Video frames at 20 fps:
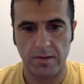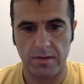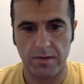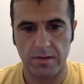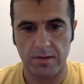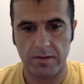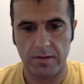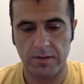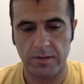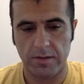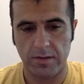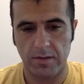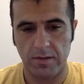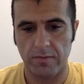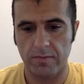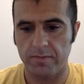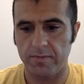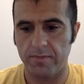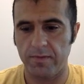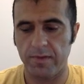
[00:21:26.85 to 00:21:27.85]
So
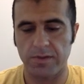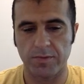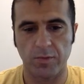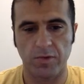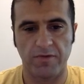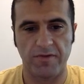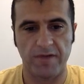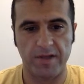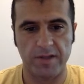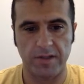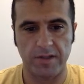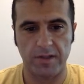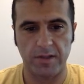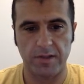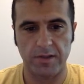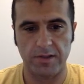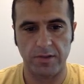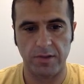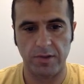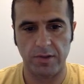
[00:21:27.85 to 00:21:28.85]
there's more fancy
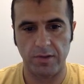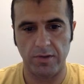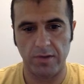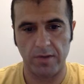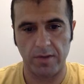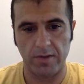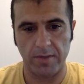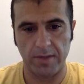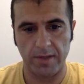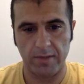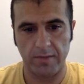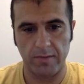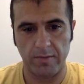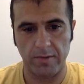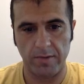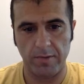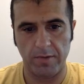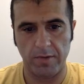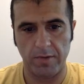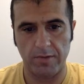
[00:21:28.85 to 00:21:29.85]
things you can do there, but we
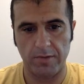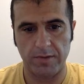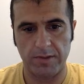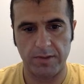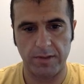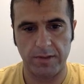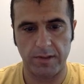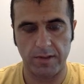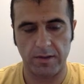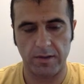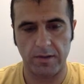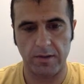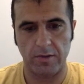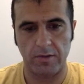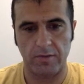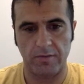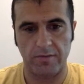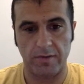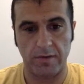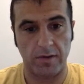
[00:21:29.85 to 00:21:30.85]
won't uh, go
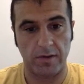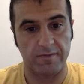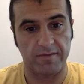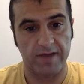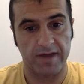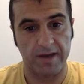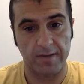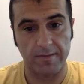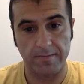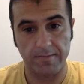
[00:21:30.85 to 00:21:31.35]
over all of that.